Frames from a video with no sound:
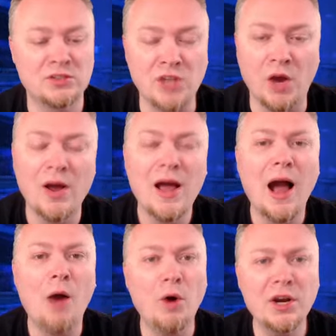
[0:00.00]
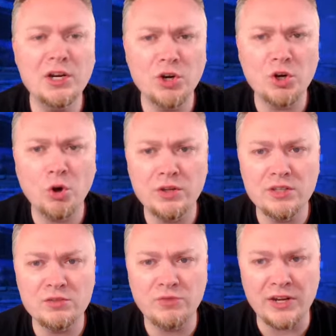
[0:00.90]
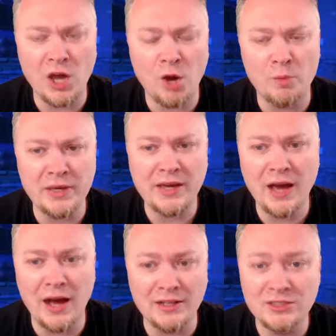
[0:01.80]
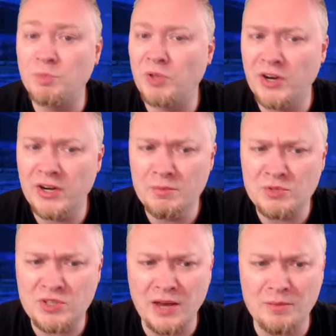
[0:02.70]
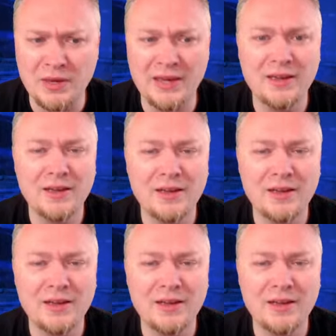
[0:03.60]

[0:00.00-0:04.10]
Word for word: So I wanted to record this video because Plarium sent me